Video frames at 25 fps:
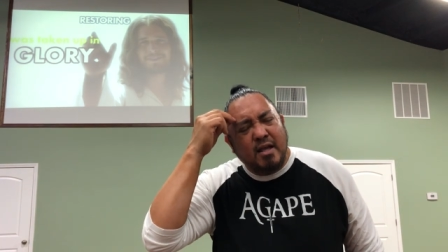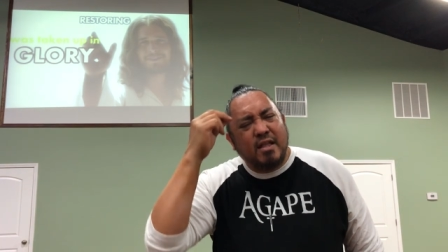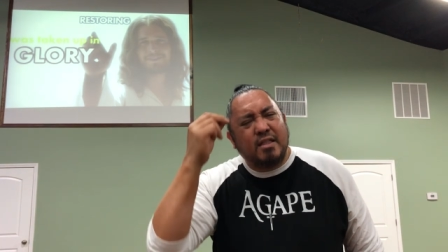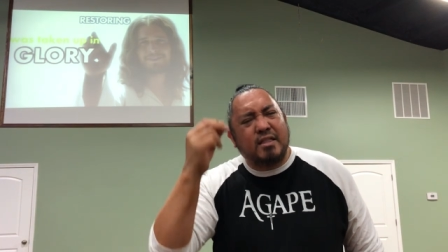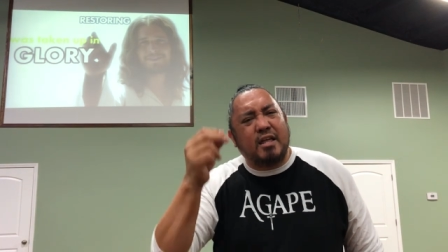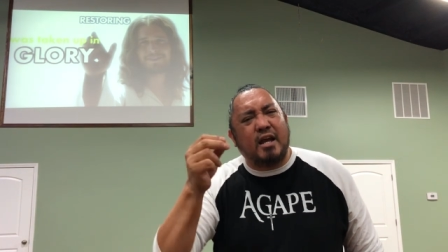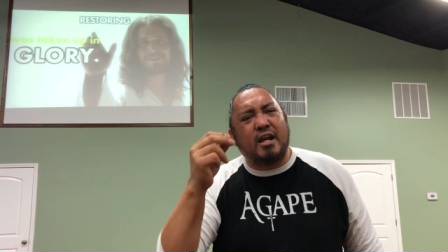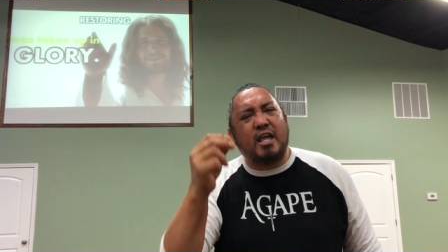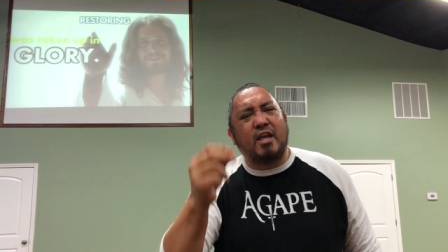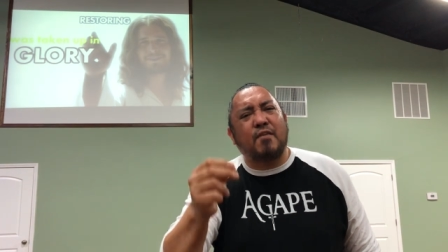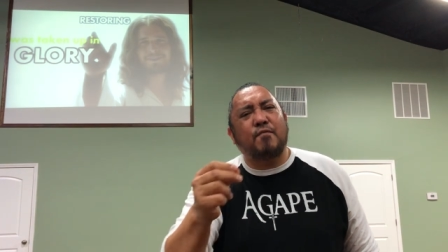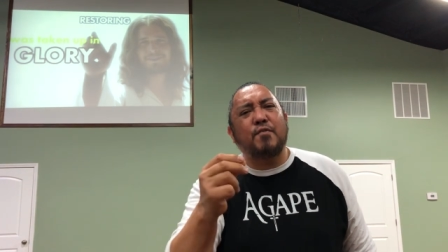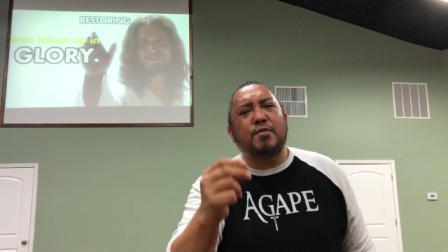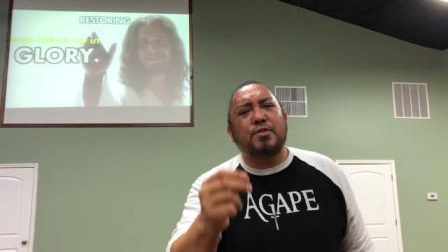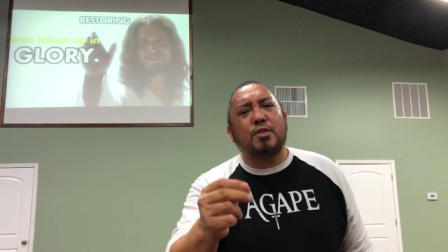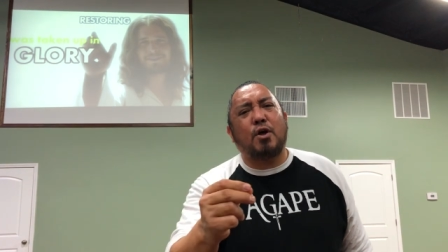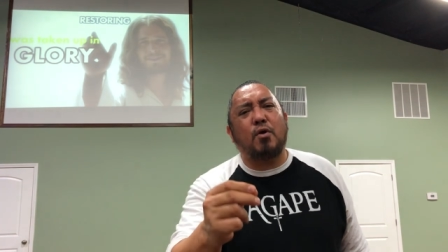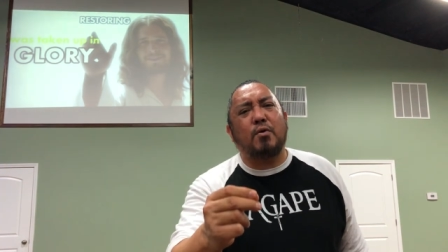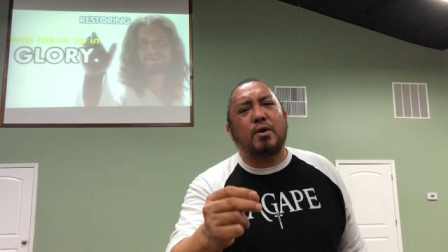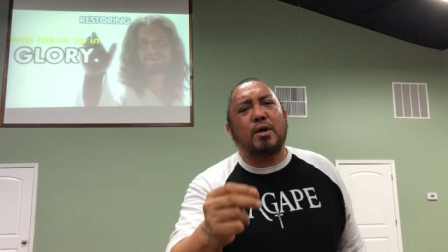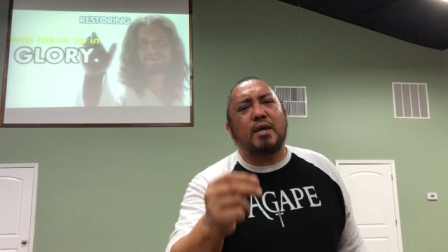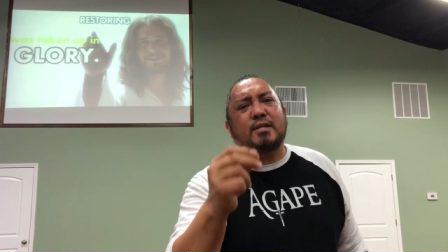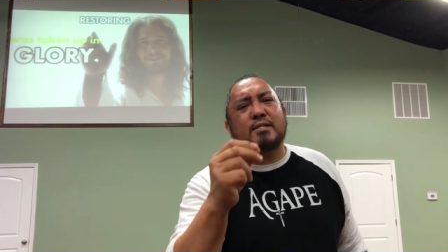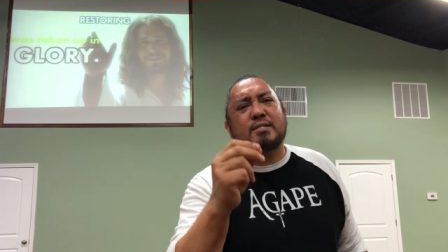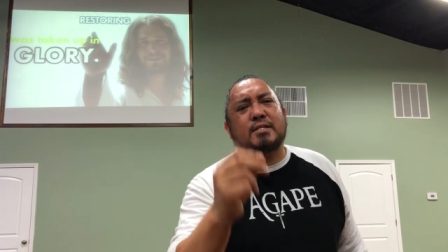That even
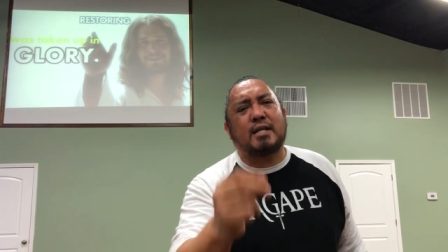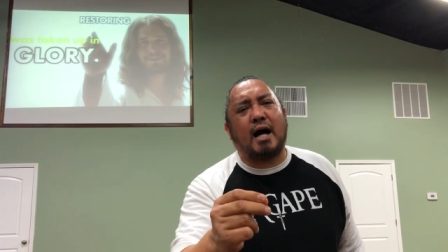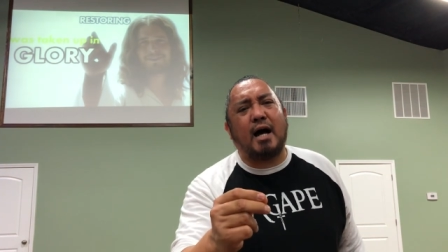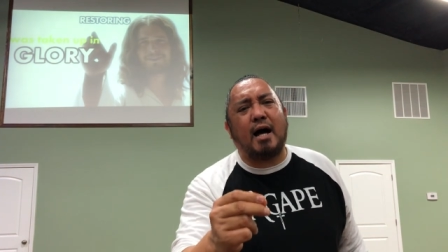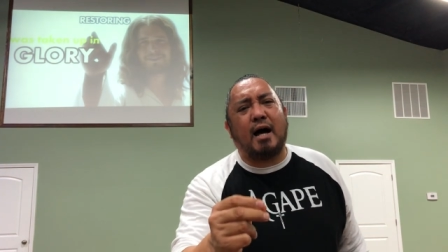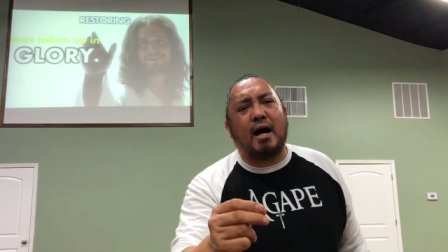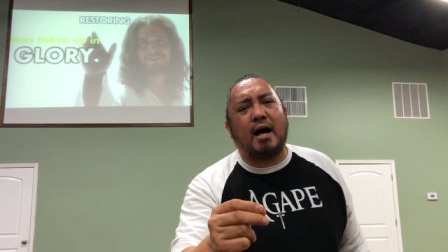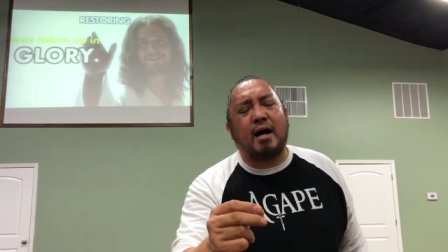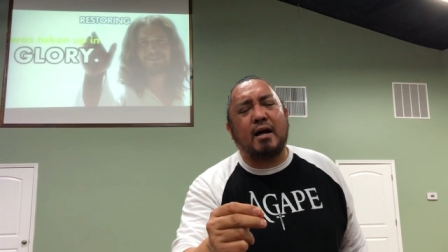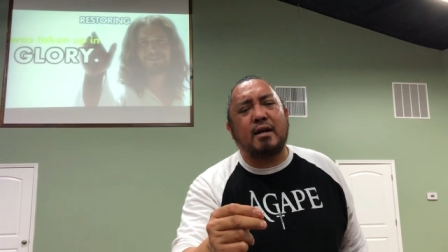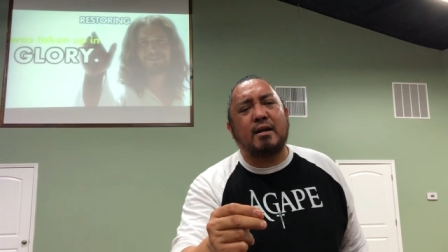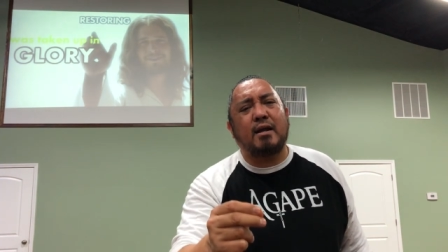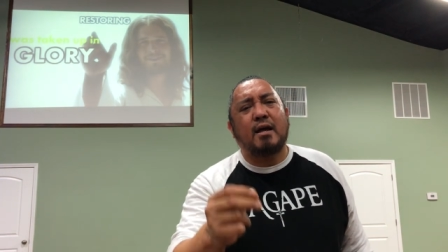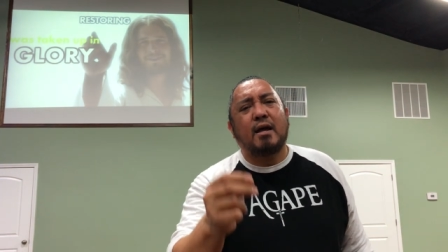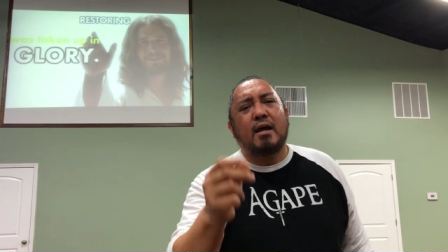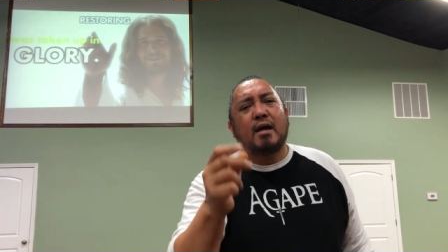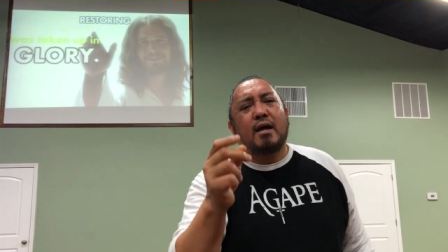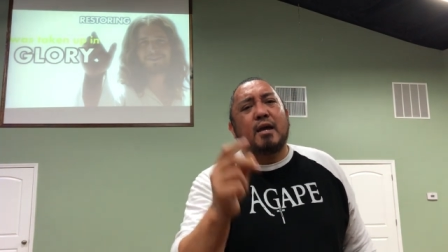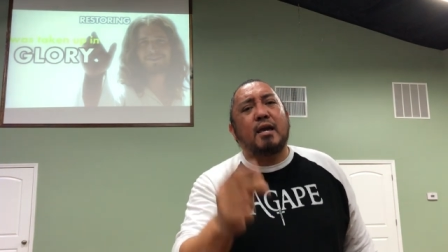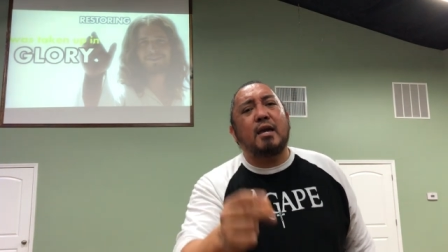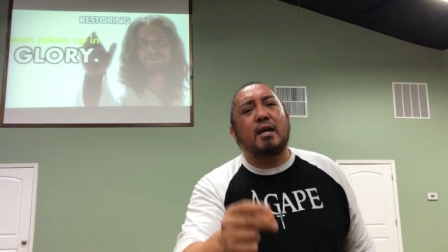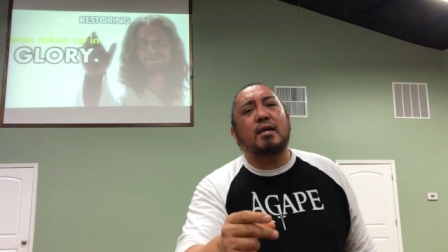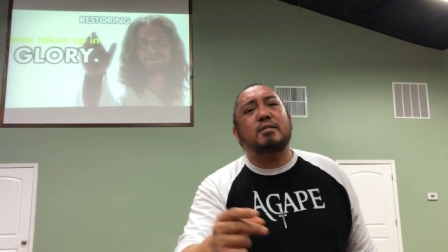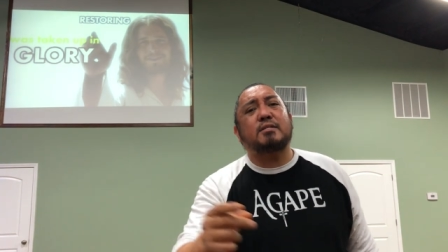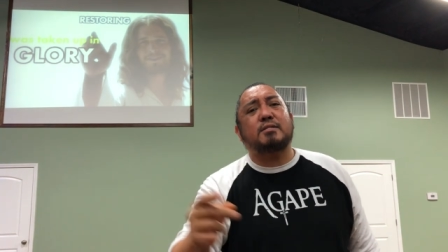though He's God,
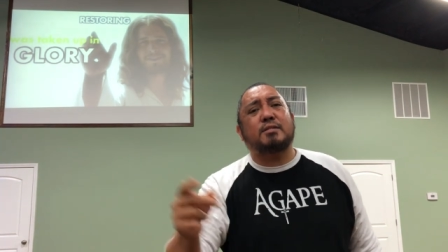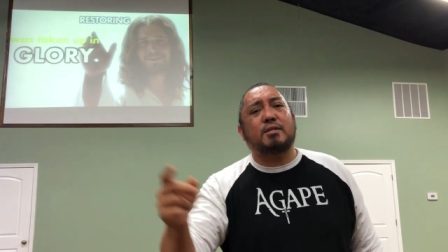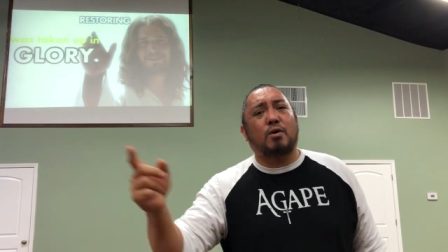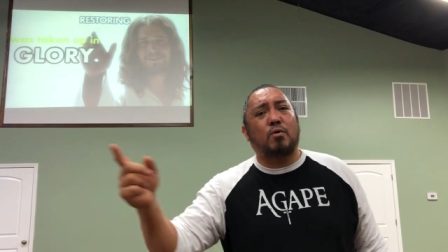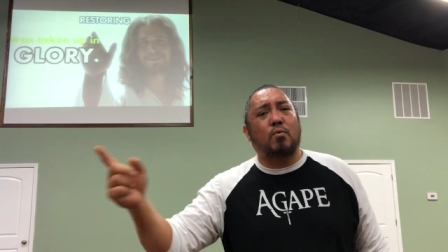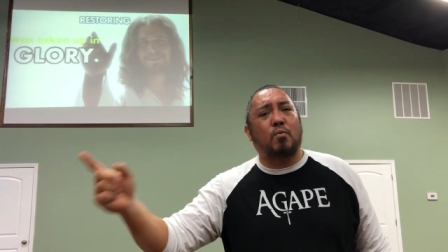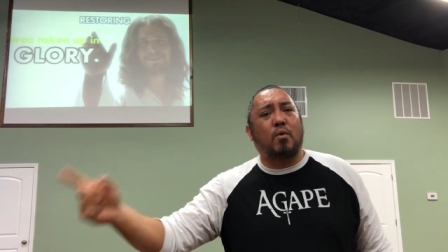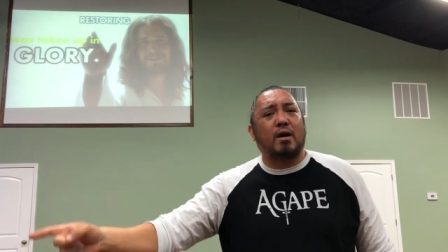He still